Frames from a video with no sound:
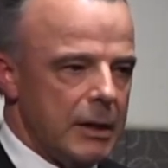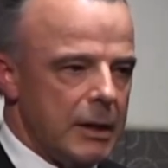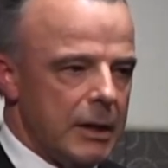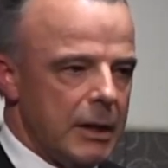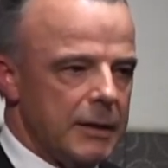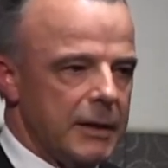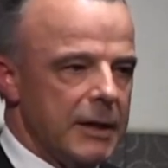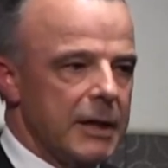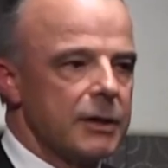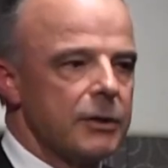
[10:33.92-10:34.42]

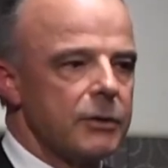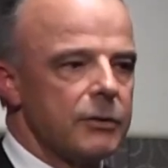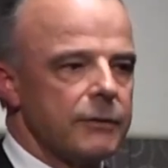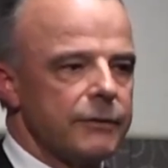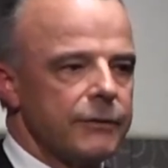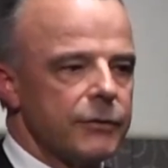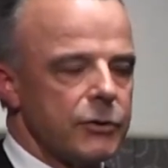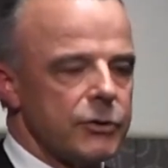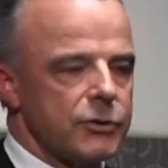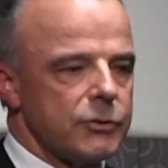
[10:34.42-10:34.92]
At the end of the
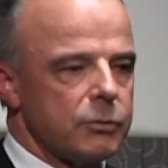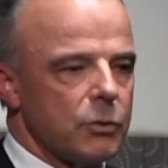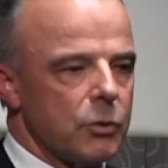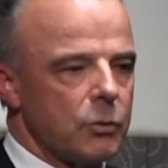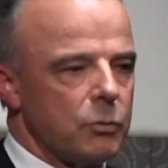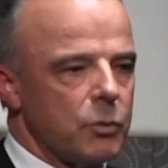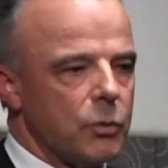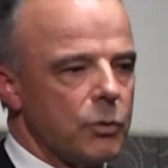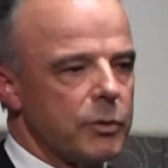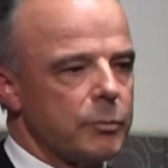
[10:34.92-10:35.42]
First
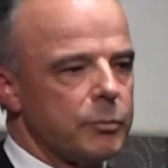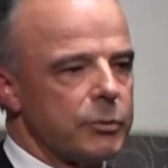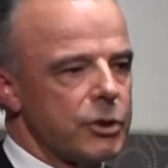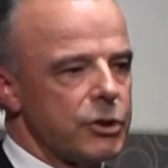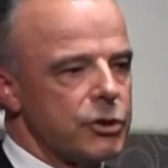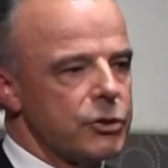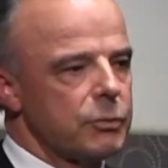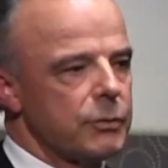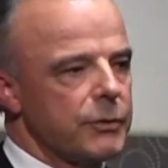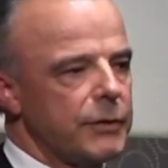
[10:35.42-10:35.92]
World War, the
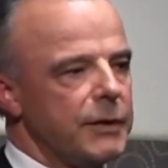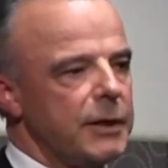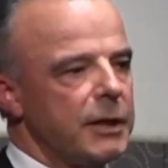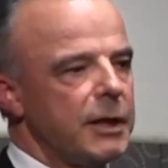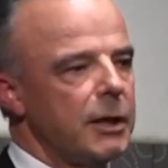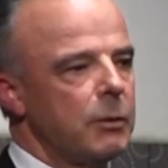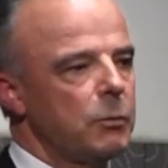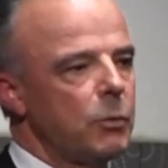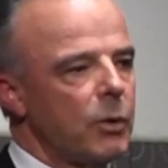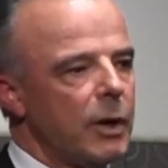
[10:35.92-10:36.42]
British were
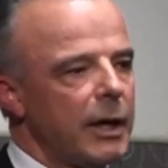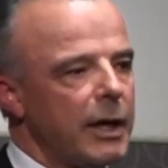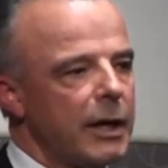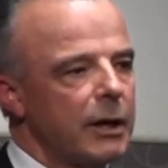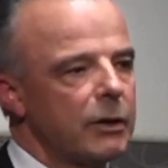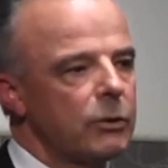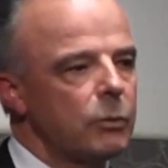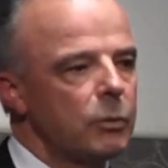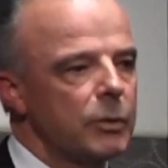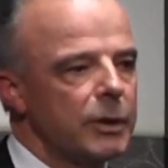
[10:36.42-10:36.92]
thinking, well,
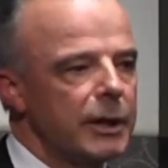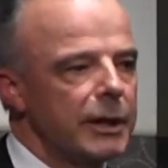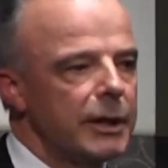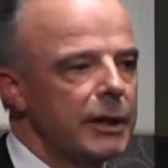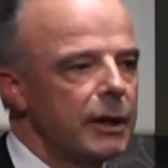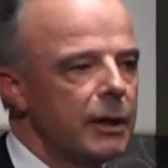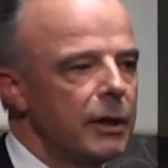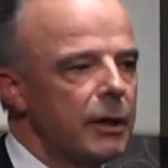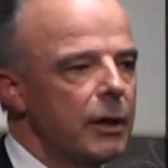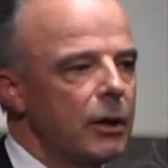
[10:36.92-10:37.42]
how do
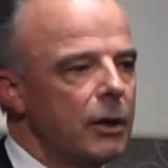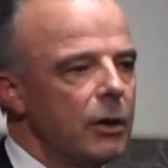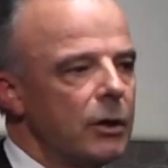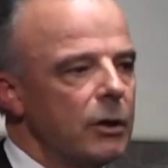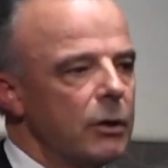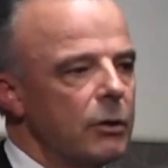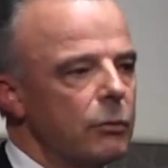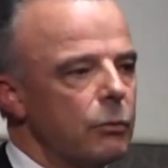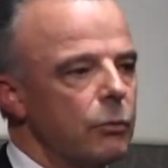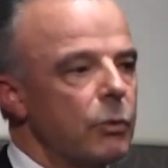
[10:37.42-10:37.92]
we
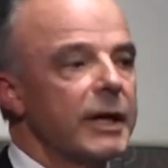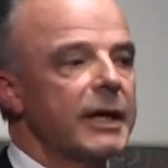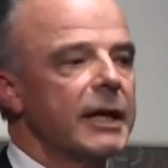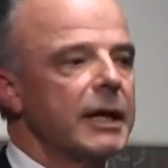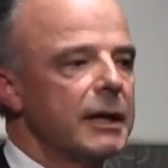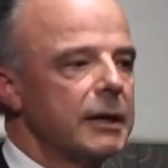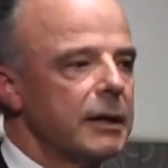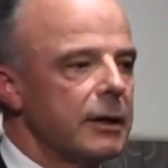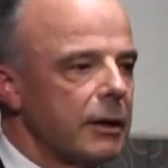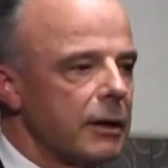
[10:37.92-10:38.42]

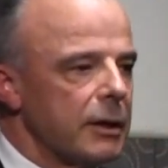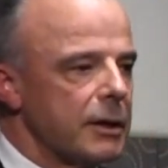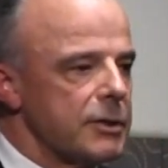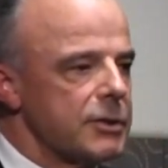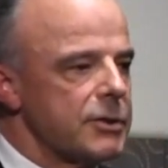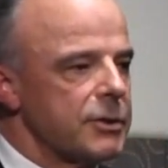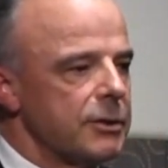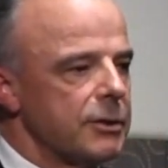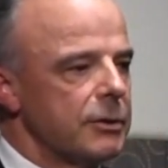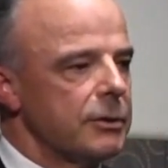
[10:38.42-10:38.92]

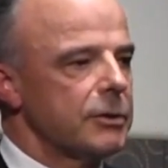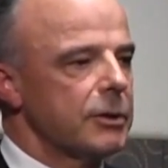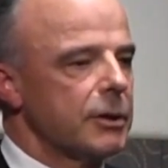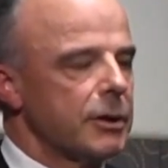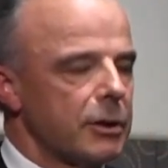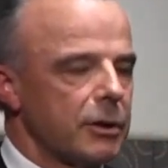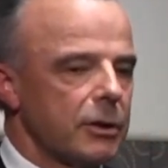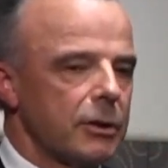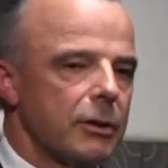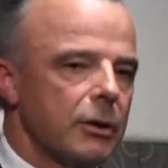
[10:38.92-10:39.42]
recognise and
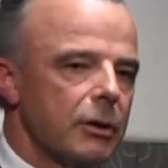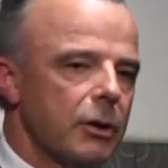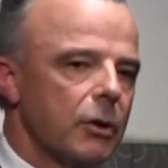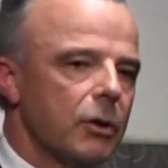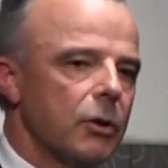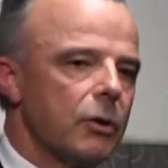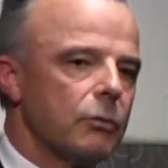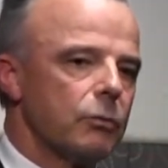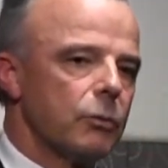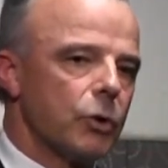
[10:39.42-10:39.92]

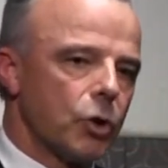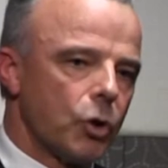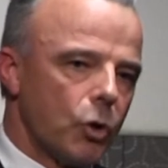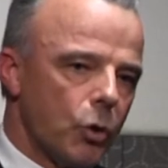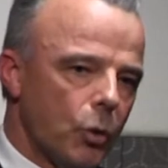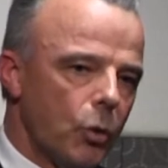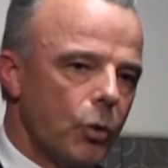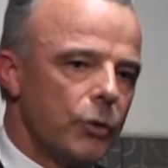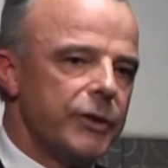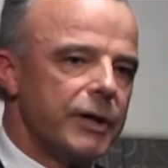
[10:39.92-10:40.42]

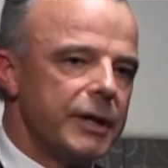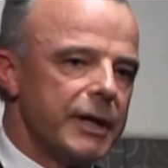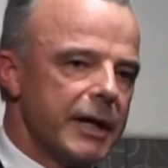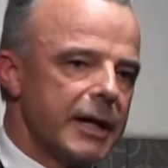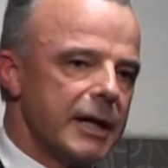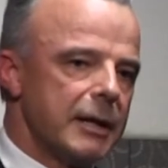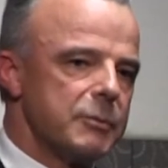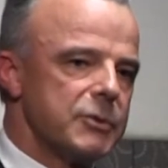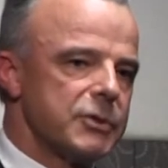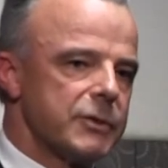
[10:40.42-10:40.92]
record the
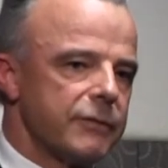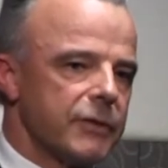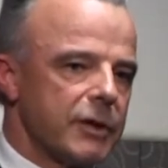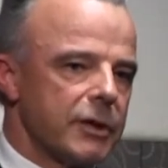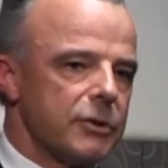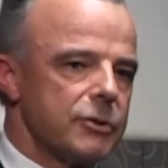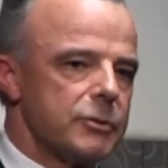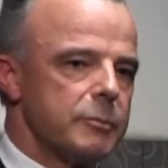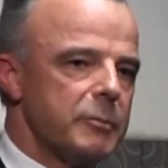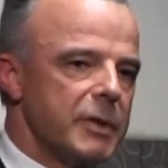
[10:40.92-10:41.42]
names of
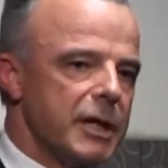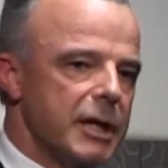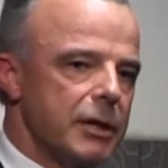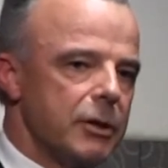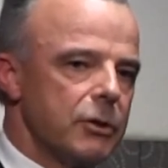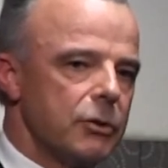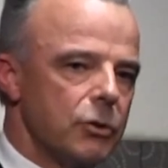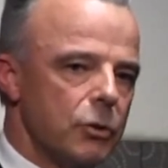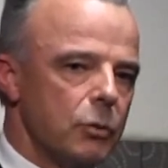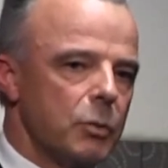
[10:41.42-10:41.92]
those
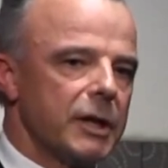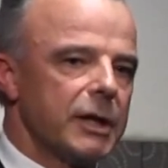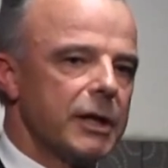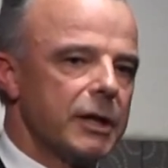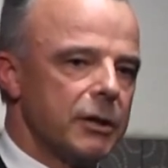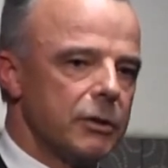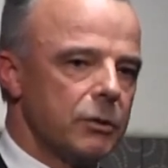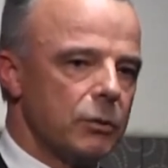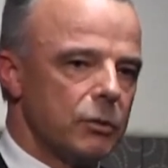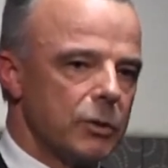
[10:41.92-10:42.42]
men who were
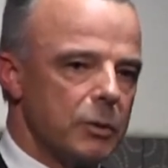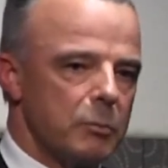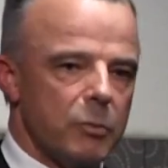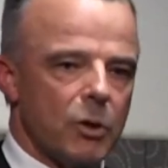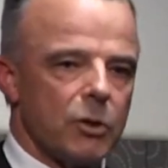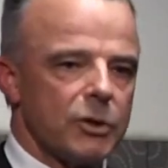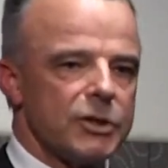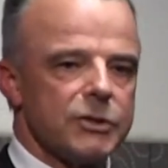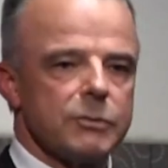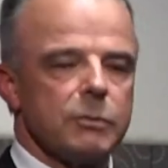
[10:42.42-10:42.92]
killed and
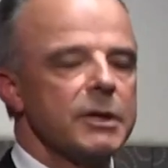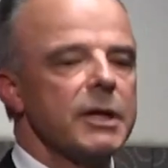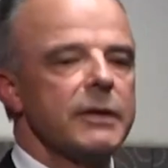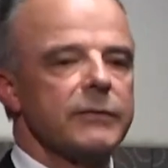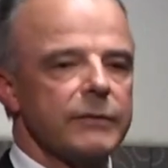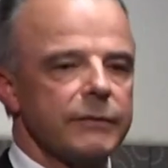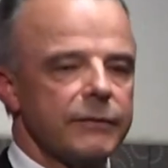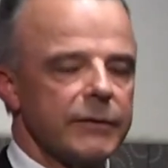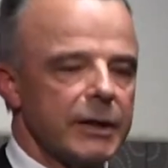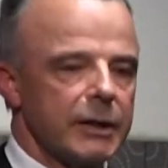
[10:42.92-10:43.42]
bodies were
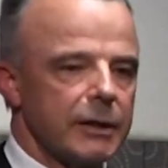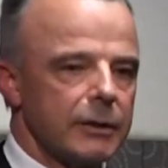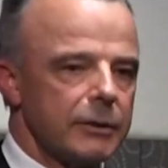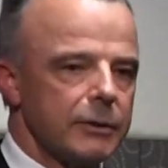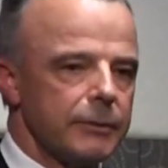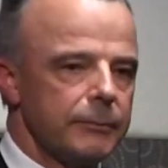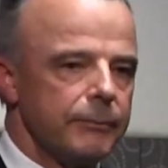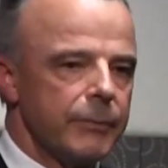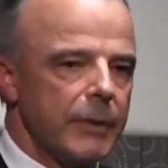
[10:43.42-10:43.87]
never found?